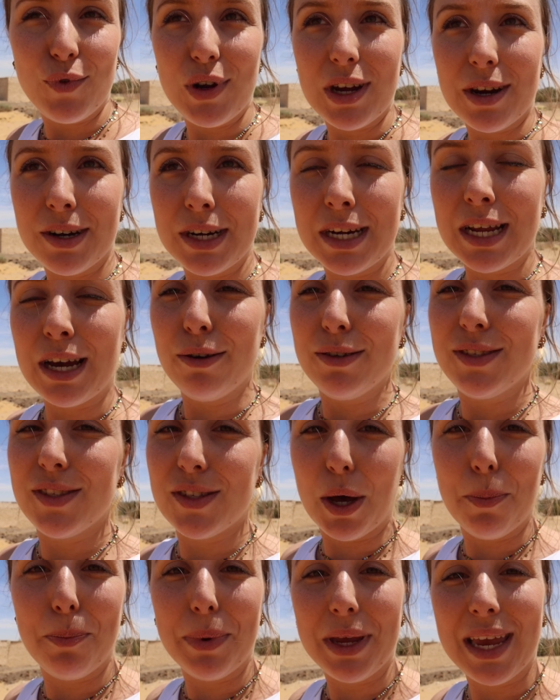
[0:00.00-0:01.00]
We are now
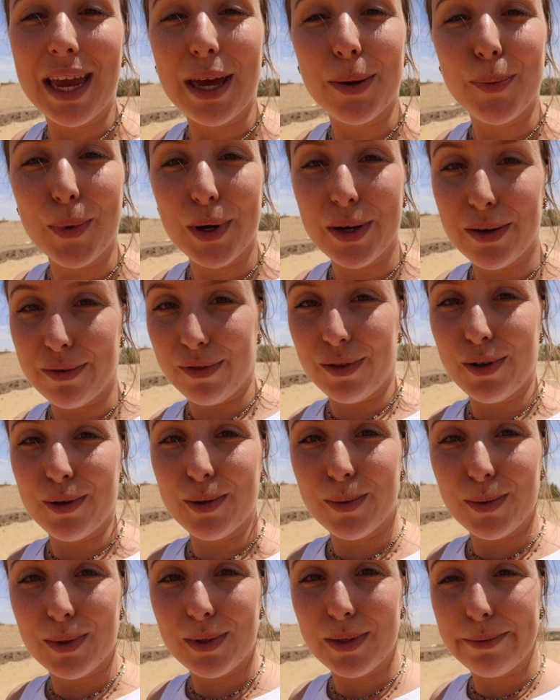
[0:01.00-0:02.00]
stopping at one of
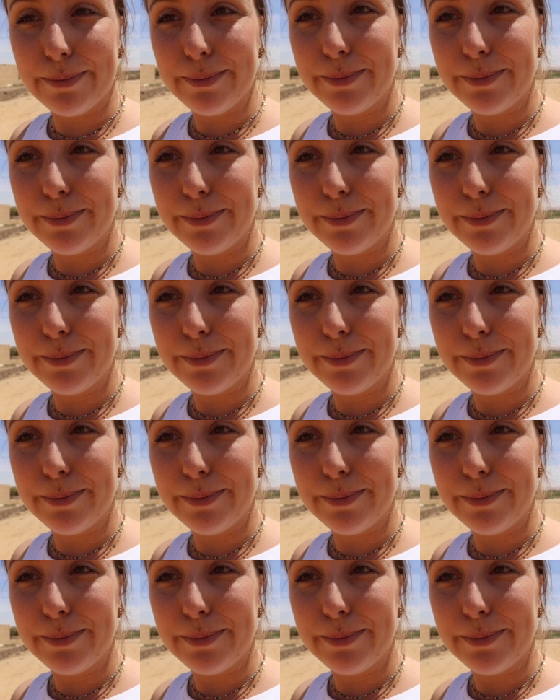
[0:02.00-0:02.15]
those.